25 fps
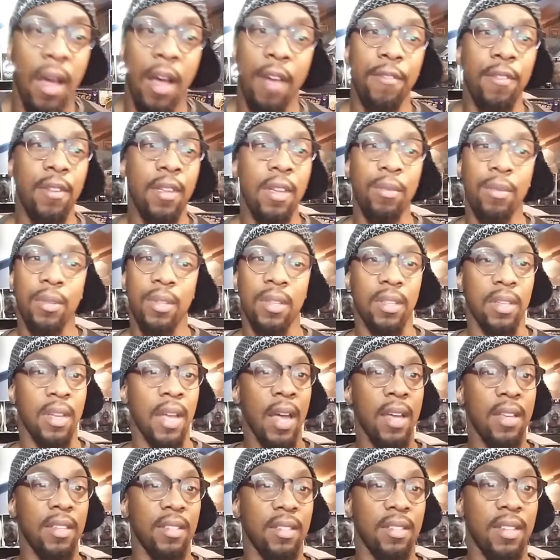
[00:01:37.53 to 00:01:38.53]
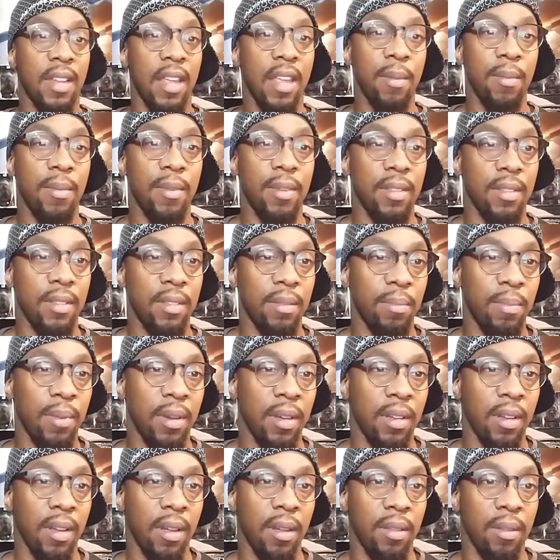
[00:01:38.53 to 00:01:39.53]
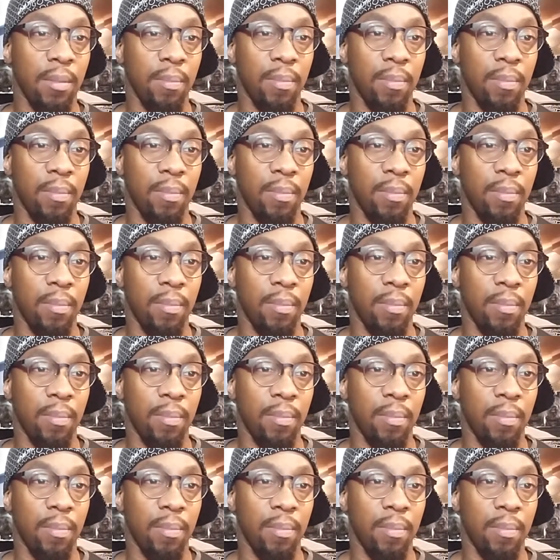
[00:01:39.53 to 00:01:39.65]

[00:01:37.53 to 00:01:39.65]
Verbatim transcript: I forget what the guy's name is, but